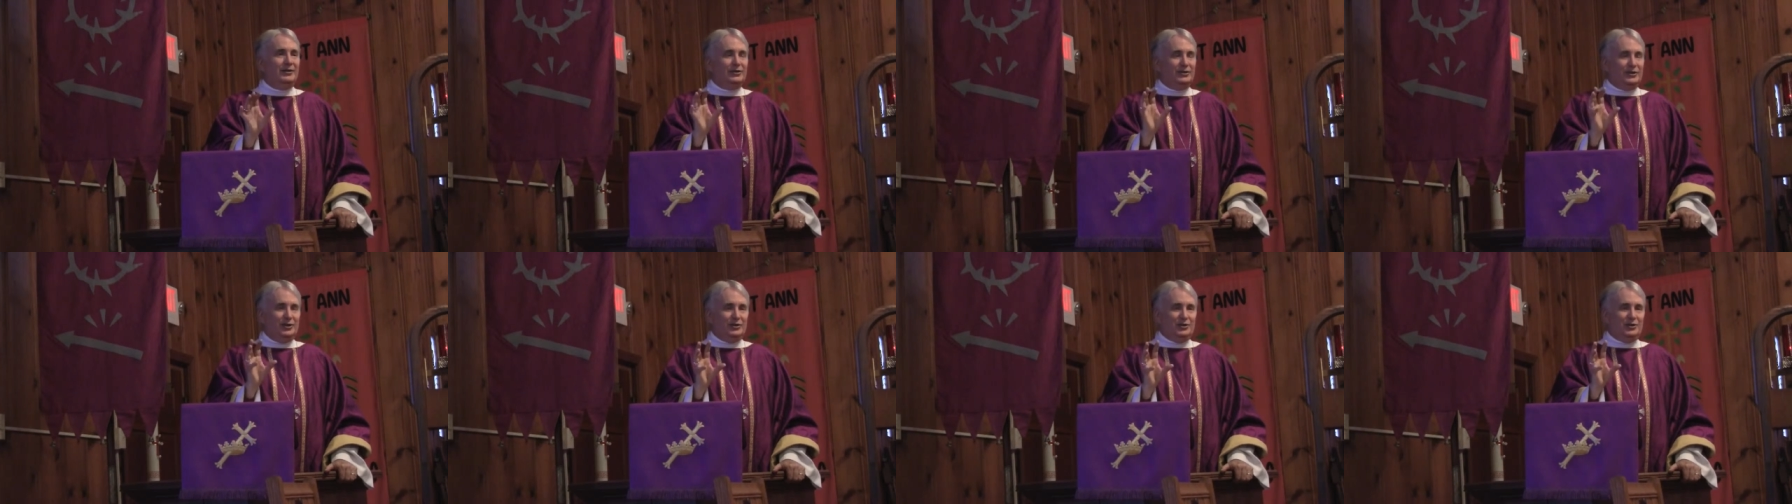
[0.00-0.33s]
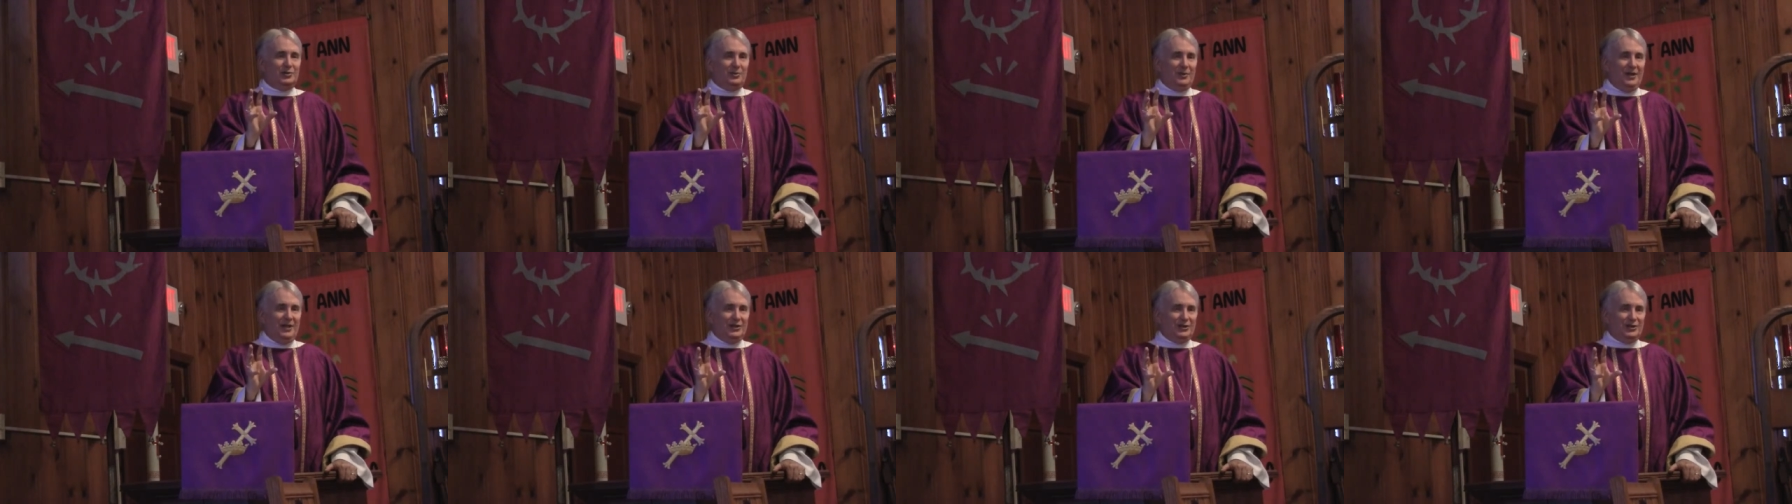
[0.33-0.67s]

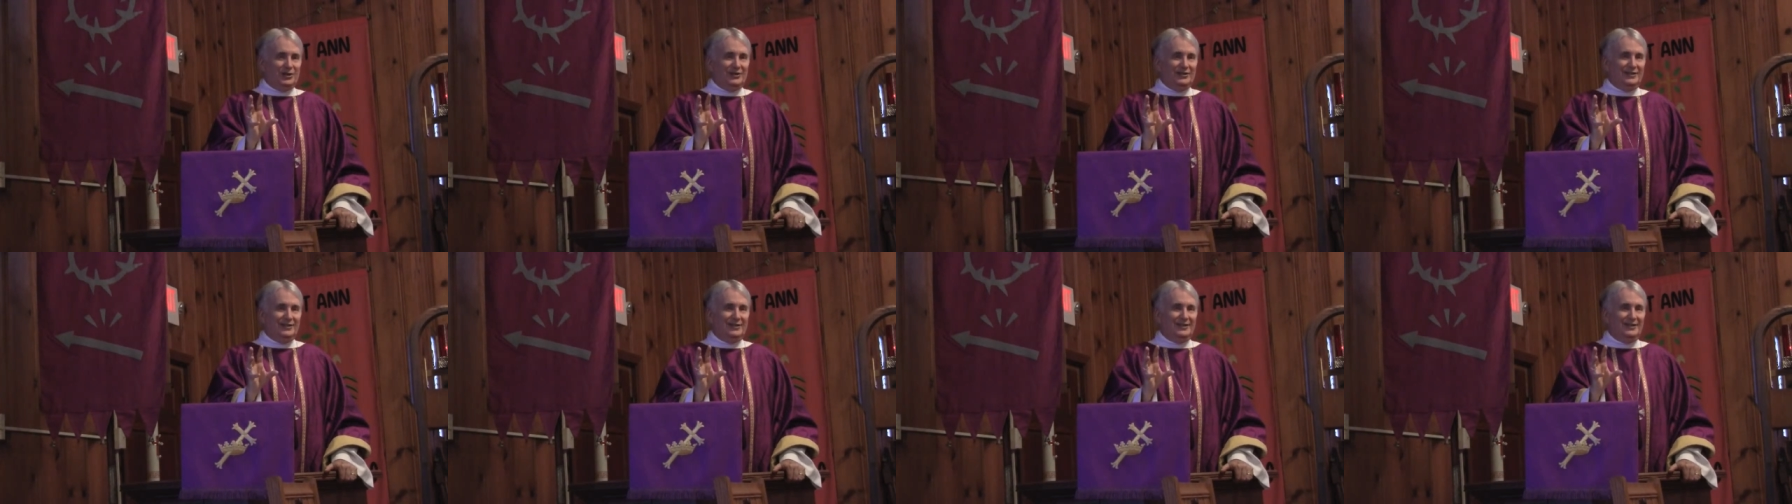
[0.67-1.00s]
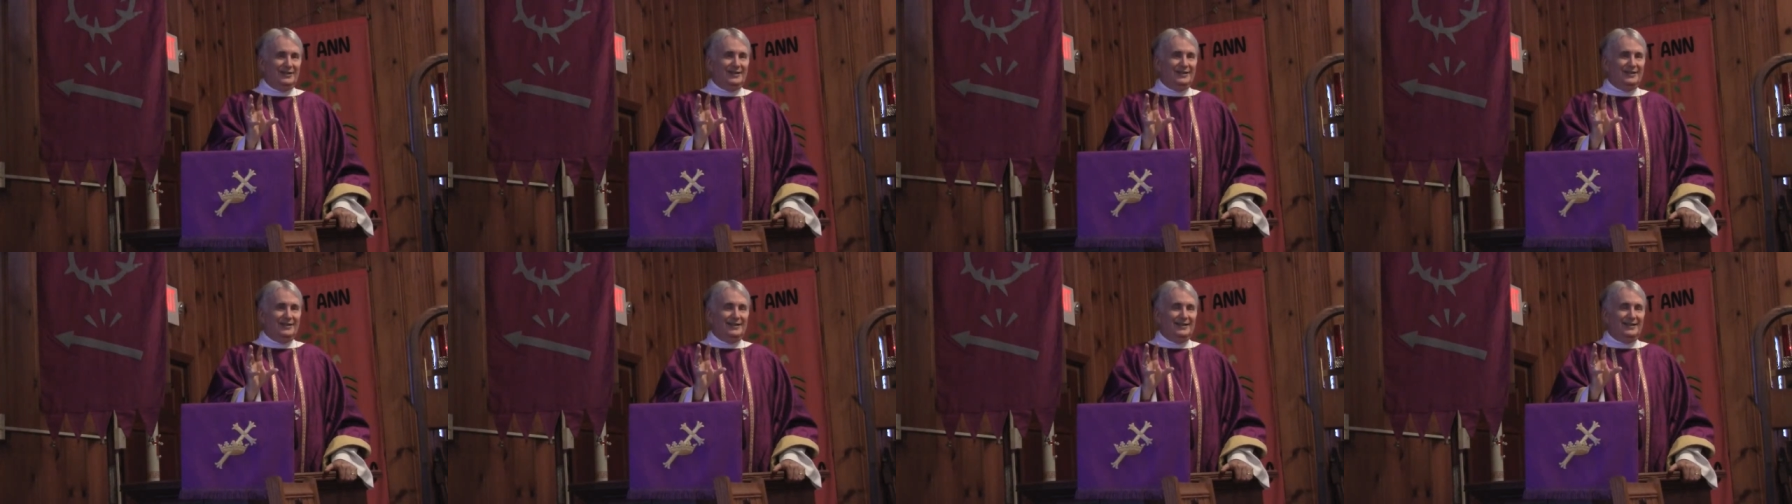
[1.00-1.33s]
situation,
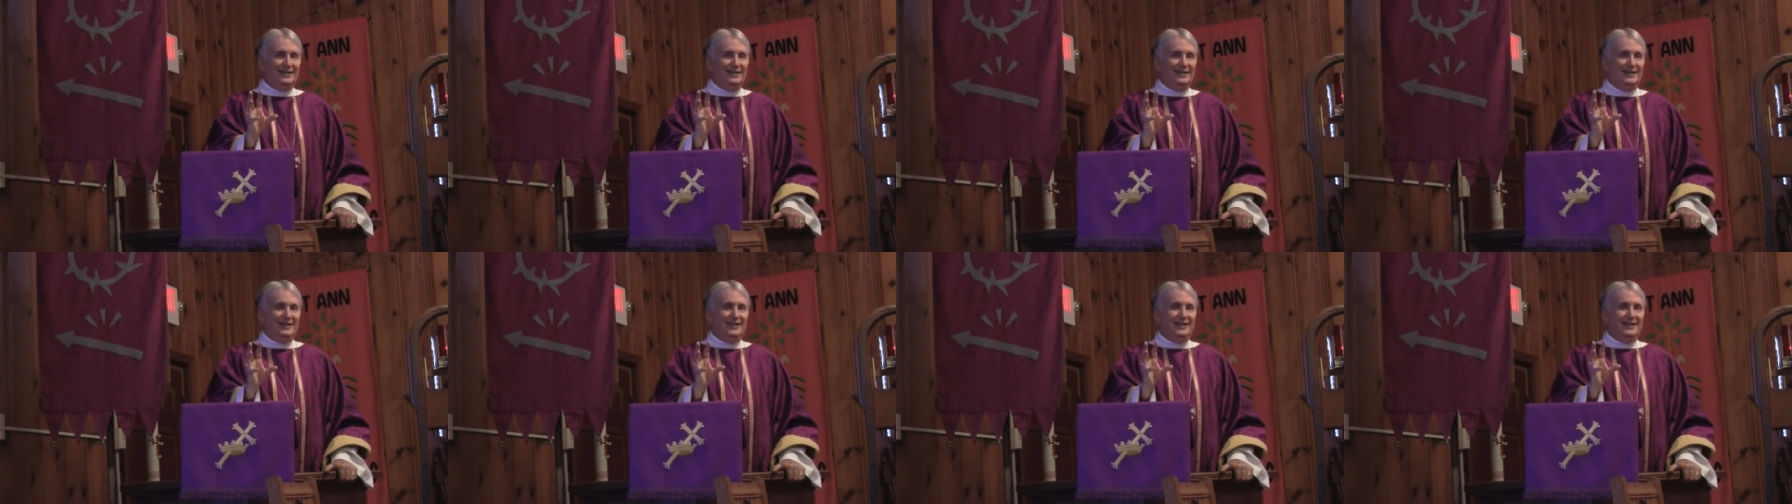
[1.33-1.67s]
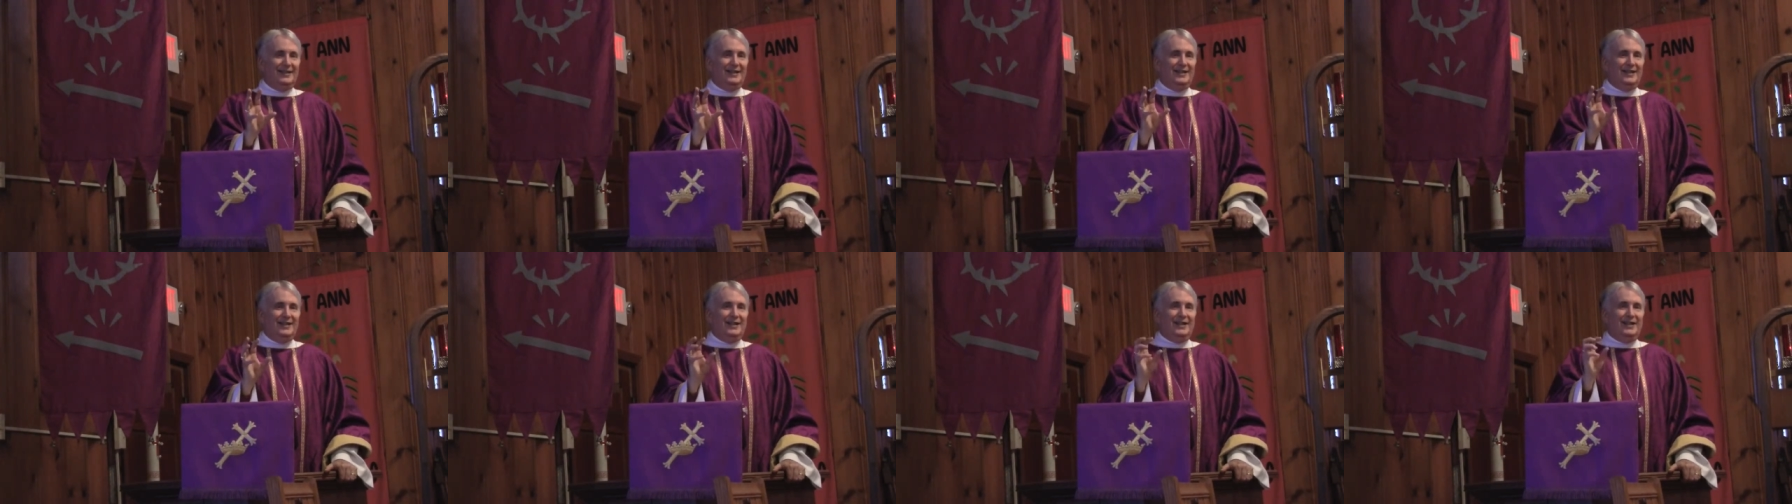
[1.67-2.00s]

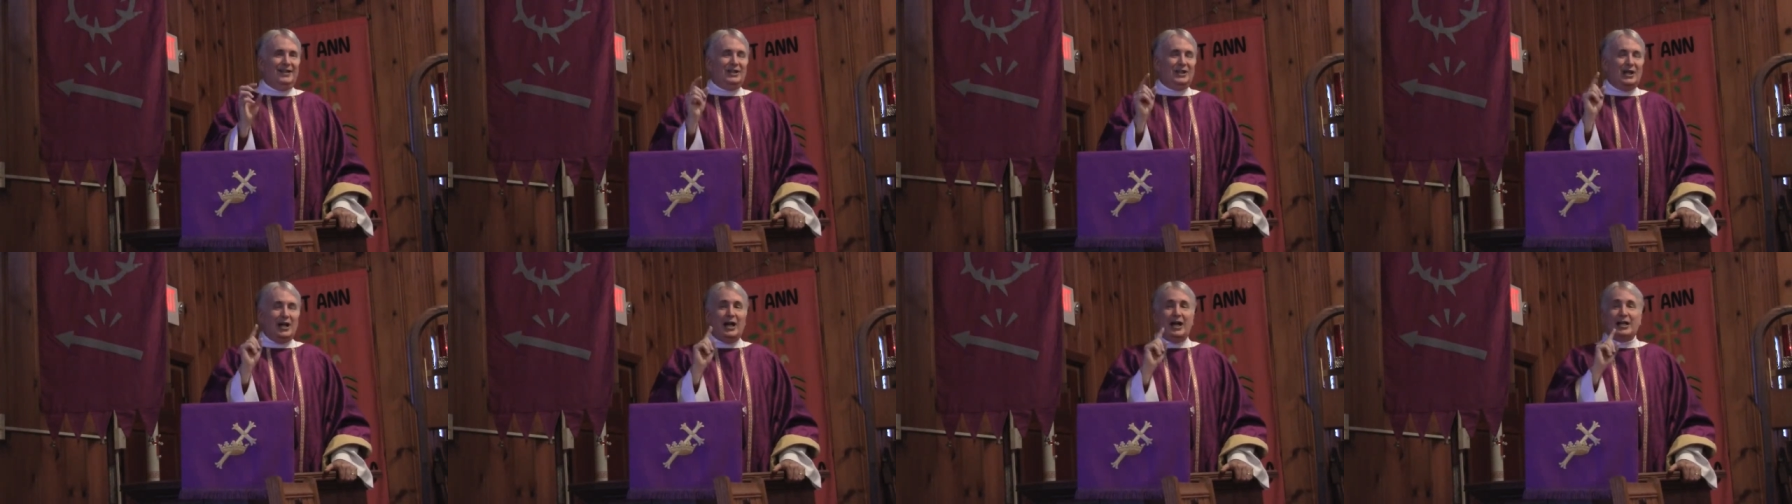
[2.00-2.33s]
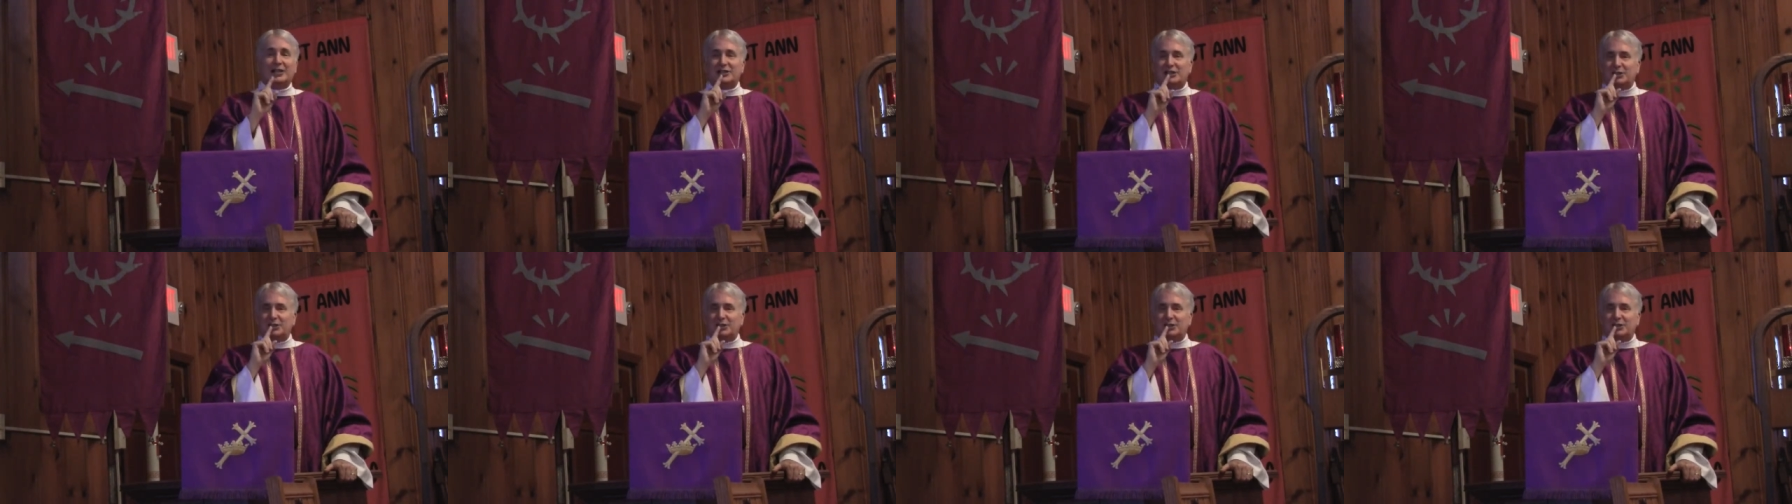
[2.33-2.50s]
God